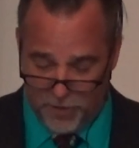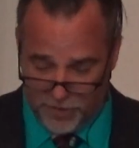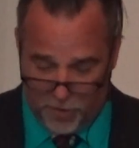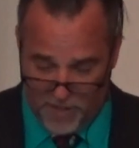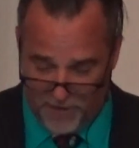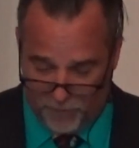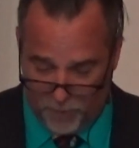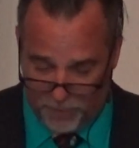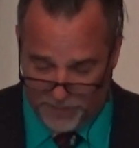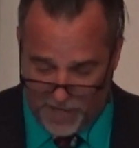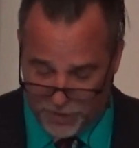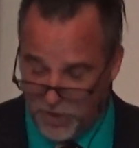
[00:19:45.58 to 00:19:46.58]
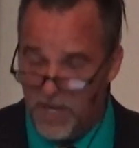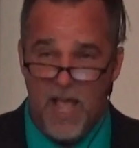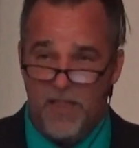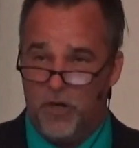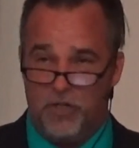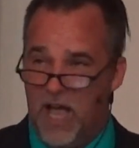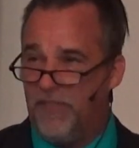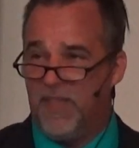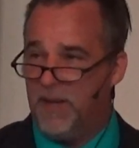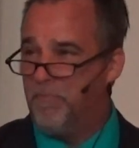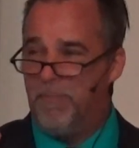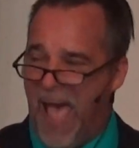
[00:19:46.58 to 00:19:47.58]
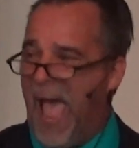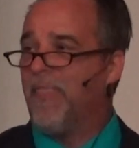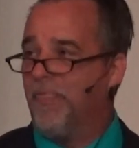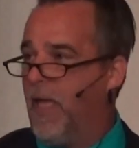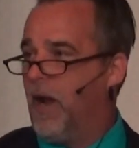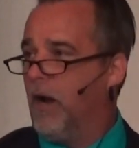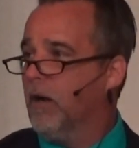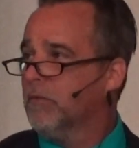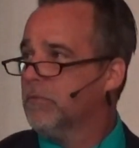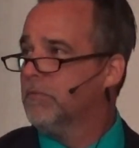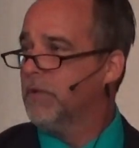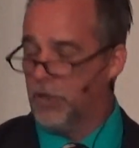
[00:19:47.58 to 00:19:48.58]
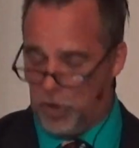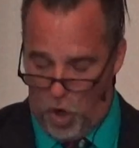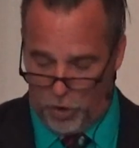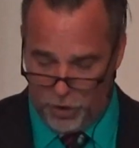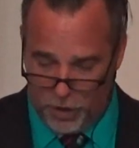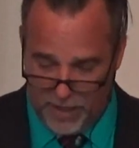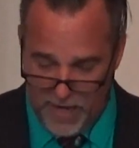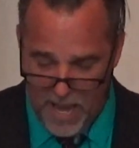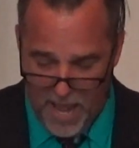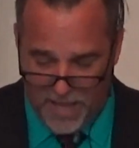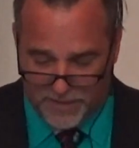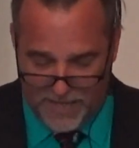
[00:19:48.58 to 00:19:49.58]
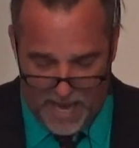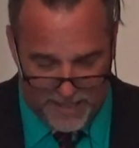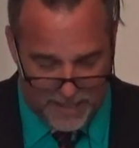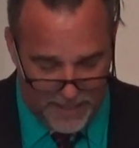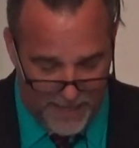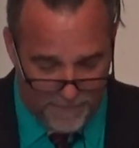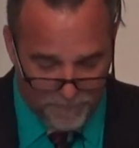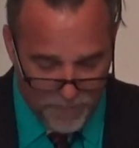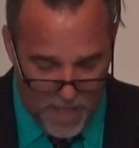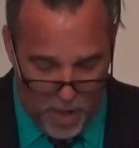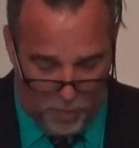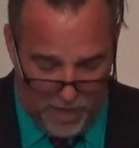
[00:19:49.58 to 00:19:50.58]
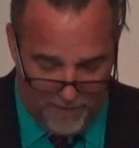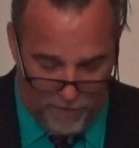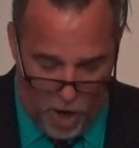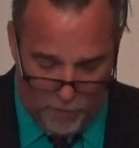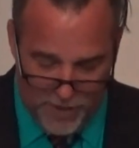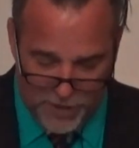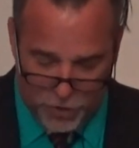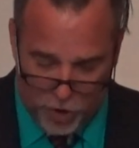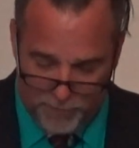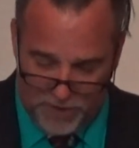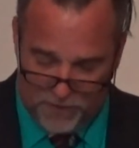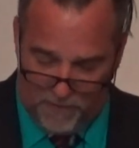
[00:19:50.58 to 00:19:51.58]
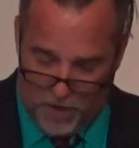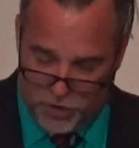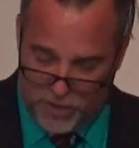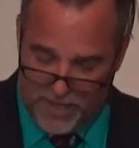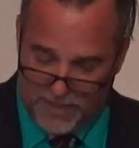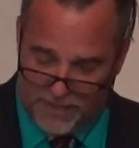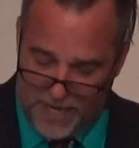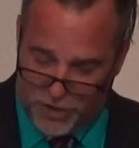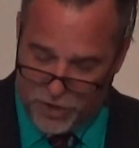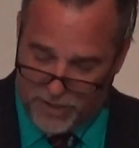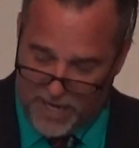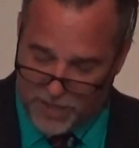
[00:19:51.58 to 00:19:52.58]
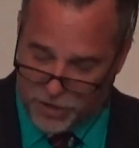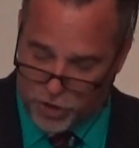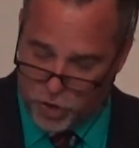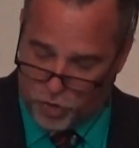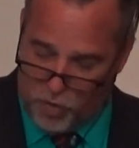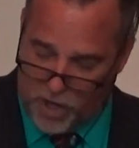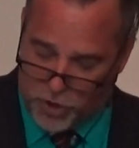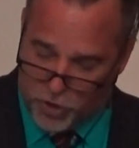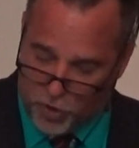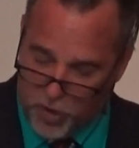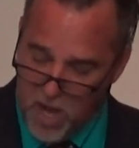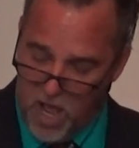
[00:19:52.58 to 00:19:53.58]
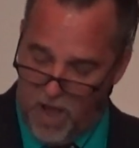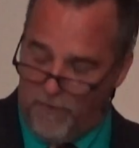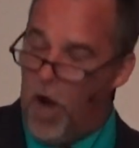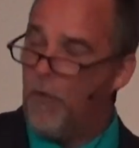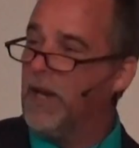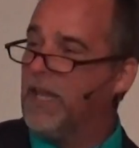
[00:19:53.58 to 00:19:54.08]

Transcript: There's no need for protection. There's nothing bad there. It's all good. And secondly, it will have already served its function in teaching us the structure of our